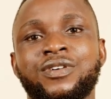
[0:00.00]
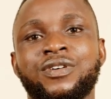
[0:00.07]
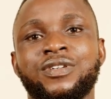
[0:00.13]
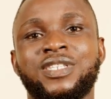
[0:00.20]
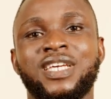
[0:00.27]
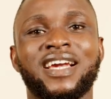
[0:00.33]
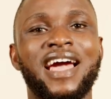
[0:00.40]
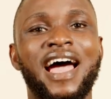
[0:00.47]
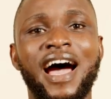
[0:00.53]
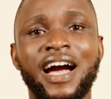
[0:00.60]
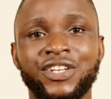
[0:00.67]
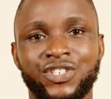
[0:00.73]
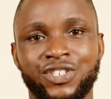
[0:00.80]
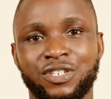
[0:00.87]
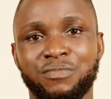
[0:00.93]
take
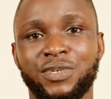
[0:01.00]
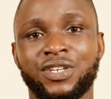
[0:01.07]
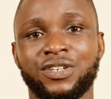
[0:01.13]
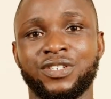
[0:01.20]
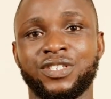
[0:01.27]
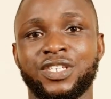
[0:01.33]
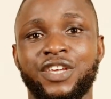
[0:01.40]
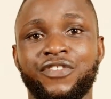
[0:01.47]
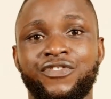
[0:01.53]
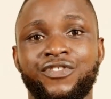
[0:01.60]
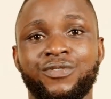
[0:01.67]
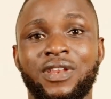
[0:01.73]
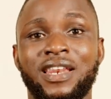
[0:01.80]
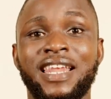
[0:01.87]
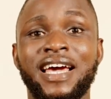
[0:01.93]
action, because if
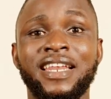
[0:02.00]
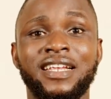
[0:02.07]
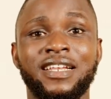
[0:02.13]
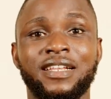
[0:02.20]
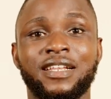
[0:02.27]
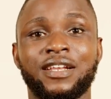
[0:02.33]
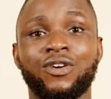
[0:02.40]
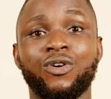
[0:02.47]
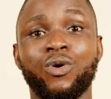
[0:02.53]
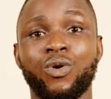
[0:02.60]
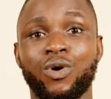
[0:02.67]
you let it go